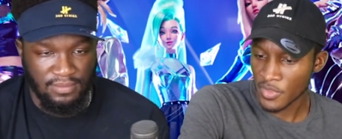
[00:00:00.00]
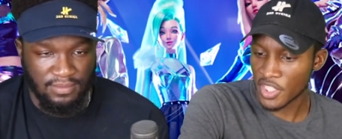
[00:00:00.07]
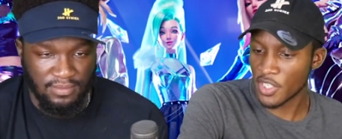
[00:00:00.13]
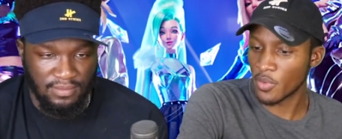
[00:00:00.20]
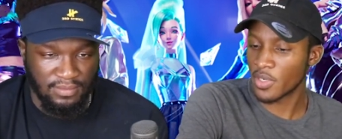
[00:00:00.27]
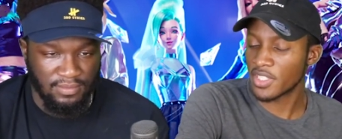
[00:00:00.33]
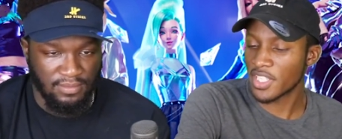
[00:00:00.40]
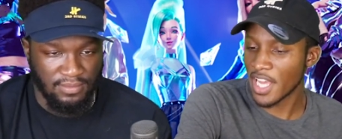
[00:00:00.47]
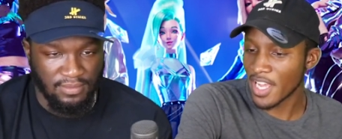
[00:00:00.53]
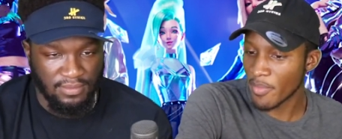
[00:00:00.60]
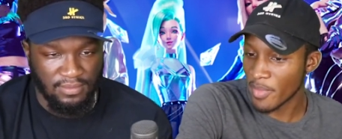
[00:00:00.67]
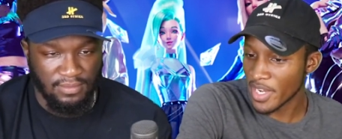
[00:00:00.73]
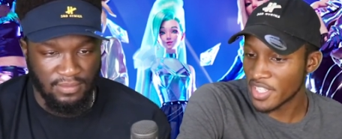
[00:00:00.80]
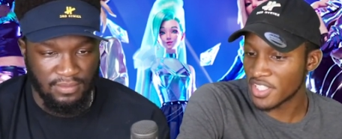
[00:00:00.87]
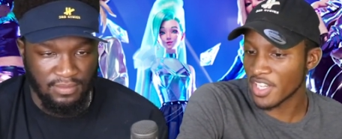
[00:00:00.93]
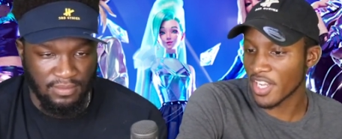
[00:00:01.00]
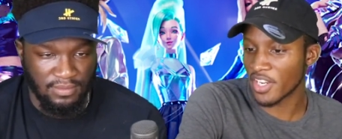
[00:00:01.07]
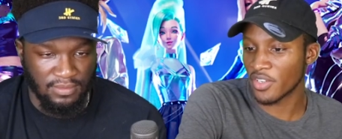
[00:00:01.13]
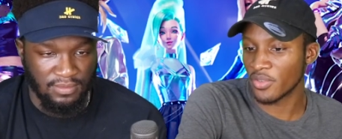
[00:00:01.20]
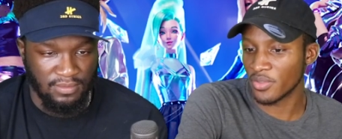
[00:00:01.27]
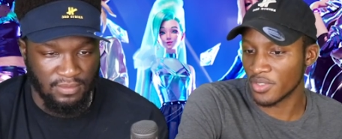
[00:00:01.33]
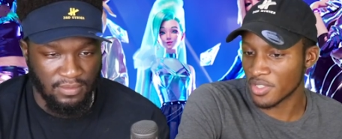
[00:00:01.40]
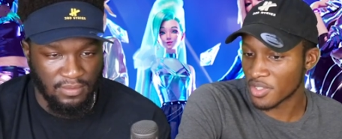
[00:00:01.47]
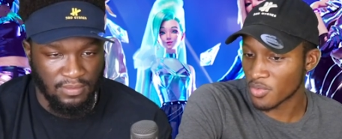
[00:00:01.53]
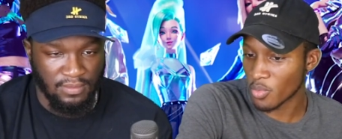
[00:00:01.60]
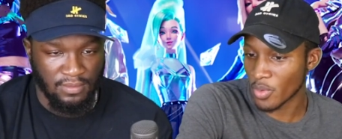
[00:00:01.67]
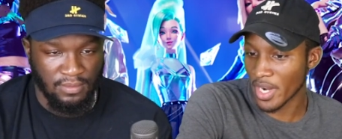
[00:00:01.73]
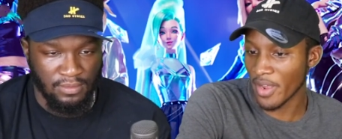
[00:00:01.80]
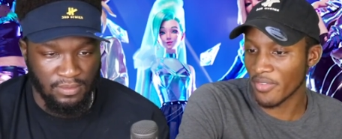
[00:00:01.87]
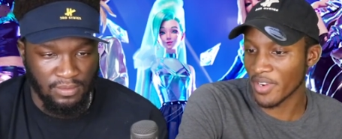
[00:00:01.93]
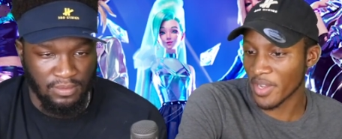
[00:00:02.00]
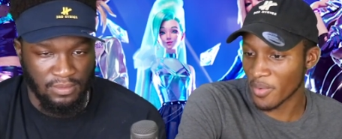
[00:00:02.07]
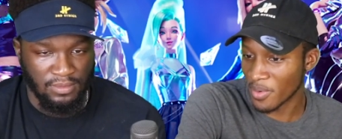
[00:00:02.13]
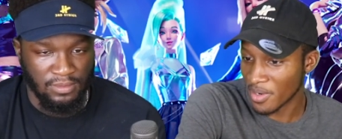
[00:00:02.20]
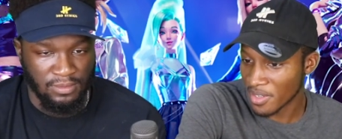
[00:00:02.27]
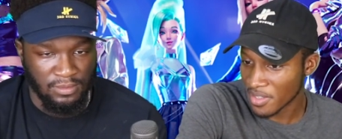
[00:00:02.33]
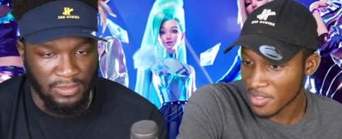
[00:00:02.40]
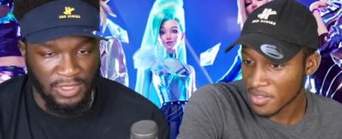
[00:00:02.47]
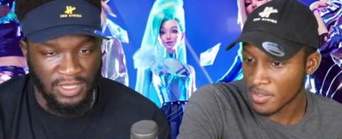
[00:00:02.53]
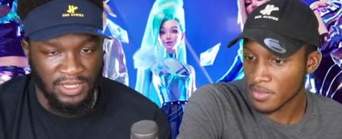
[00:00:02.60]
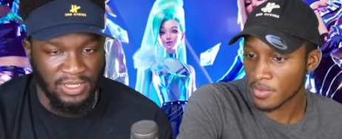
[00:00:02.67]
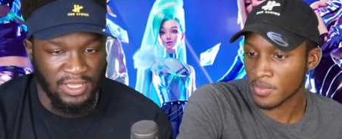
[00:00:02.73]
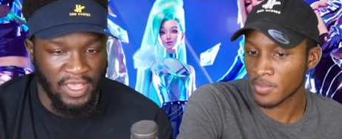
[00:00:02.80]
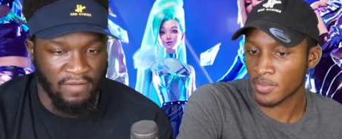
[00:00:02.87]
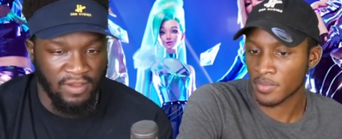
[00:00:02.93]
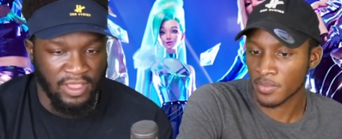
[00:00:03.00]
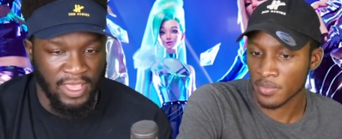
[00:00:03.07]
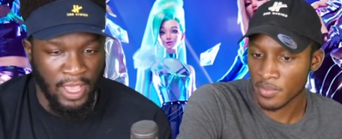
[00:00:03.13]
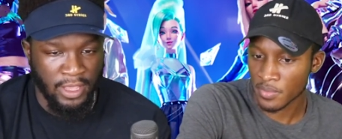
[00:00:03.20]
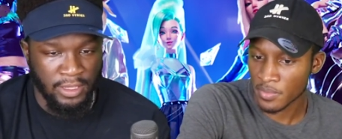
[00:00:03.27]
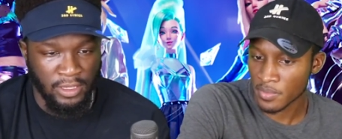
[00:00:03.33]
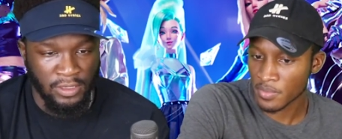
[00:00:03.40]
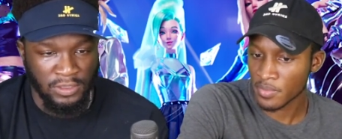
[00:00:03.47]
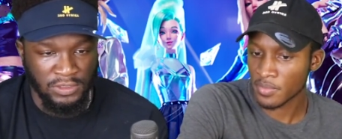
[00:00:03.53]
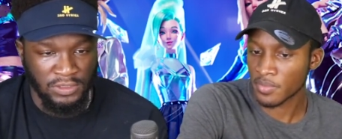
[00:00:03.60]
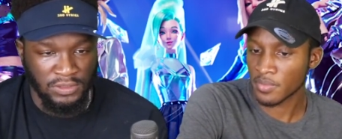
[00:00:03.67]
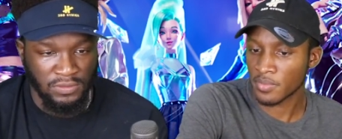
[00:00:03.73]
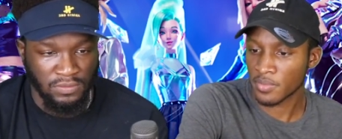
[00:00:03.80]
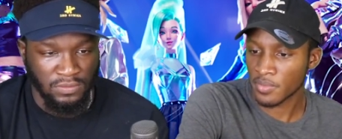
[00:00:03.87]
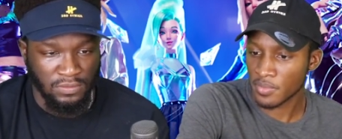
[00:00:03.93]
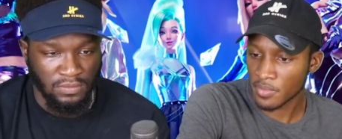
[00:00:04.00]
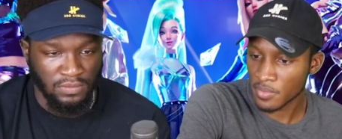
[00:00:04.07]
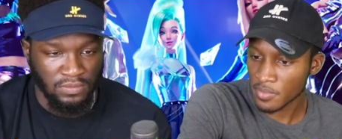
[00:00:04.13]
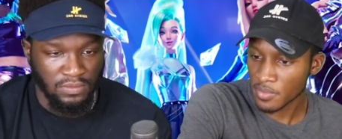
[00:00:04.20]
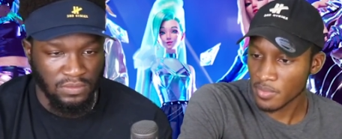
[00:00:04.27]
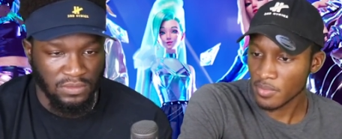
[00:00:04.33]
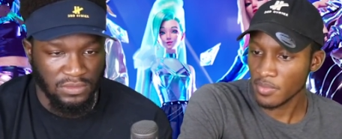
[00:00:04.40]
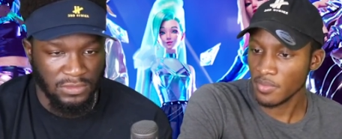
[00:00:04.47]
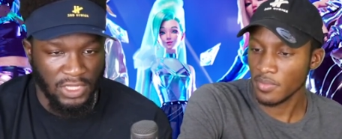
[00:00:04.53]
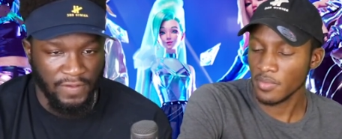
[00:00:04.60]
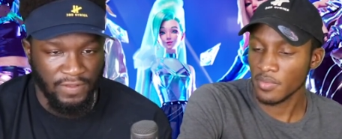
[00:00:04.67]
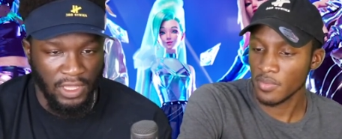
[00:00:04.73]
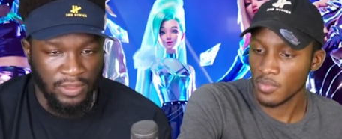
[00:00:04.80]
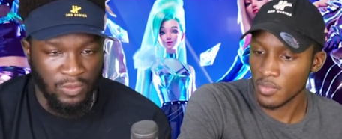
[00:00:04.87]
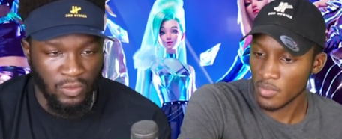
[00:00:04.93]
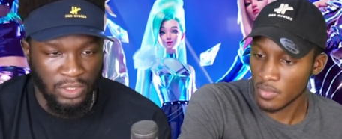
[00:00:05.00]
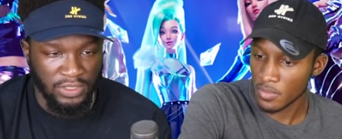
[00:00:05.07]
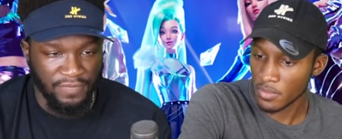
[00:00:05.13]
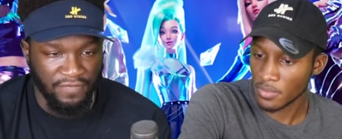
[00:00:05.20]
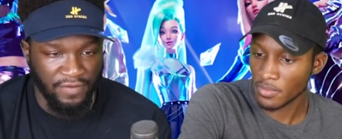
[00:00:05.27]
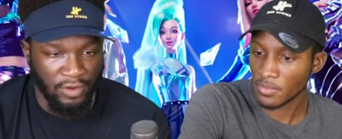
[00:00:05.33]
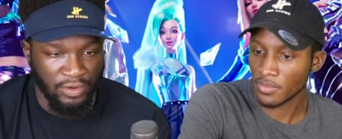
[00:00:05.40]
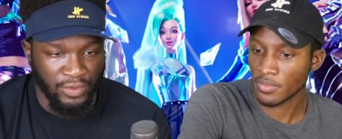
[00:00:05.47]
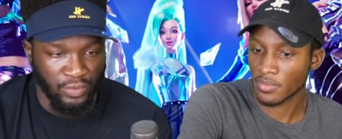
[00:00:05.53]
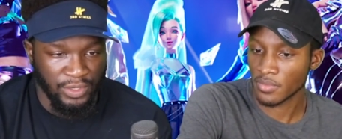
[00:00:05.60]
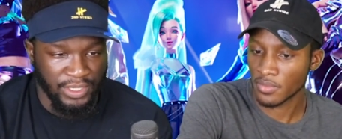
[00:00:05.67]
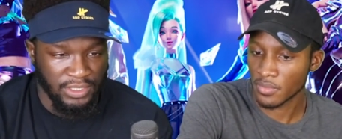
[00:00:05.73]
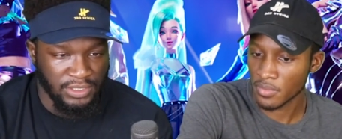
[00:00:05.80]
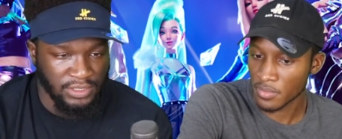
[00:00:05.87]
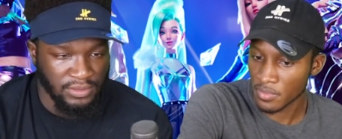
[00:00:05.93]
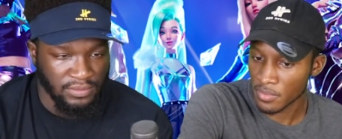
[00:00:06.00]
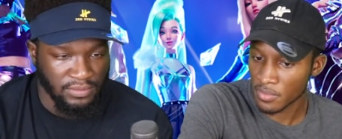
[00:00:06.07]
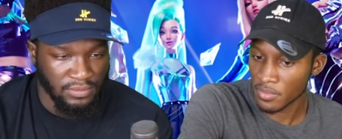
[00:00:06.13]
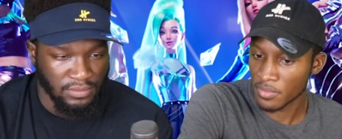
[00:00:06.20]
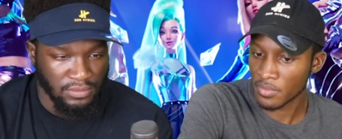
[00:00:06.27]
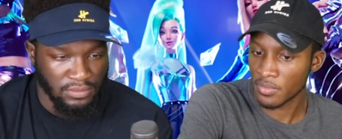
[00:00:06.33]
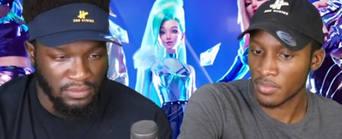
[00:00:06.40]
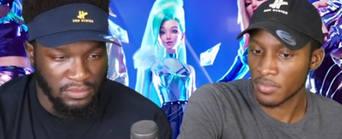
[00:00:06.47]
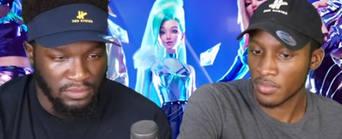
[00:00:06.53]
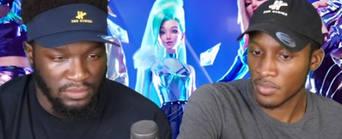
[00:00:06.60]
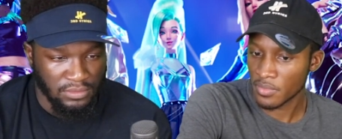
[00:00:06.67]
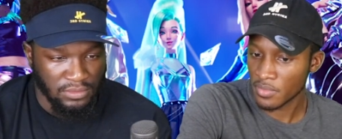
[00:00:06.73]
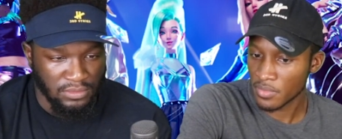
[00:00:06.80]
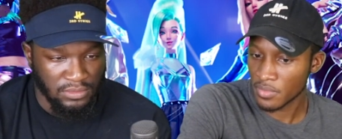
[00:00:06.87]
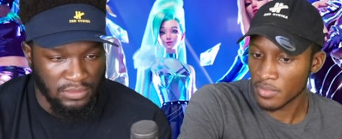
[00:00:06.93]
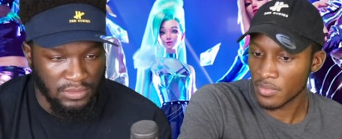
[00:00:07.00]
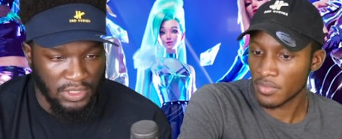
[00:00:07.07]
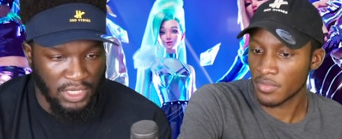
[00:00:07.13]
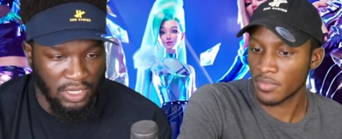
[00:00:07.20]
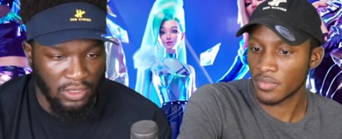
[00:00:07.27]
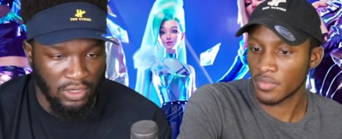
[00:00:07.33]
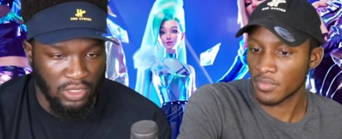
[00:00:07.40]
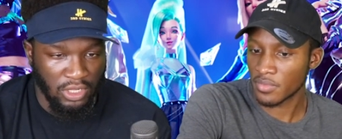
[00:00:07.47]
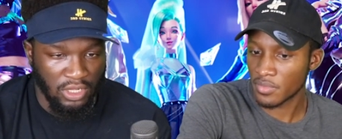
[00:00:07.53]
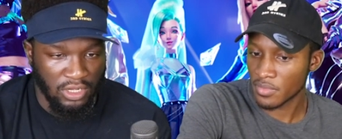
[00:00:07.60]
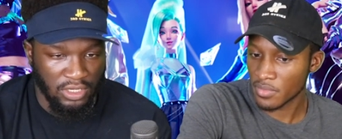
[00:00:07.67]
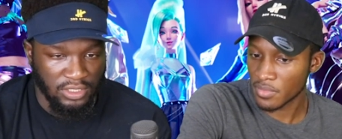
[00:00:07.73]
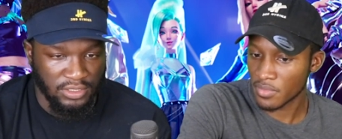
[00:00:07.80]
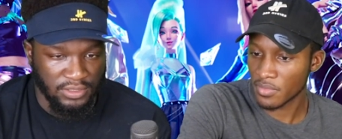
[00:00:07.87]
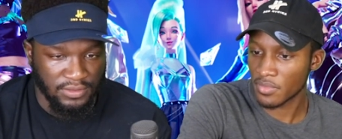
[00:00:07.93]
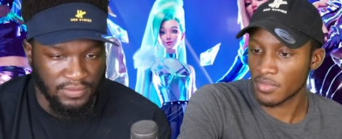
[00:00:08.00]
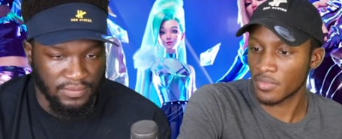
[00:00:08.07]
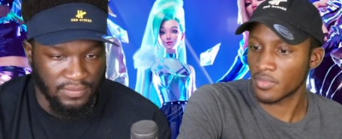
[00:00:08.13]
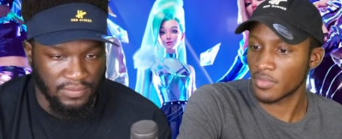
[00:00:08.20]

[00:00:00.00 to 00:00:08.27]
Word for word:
Speaker 1: See, when it's the animation, they can do just whatever they want.
Speaker 2: And mm, gave it cat ears. Gave the other one fairy wings, killer claws.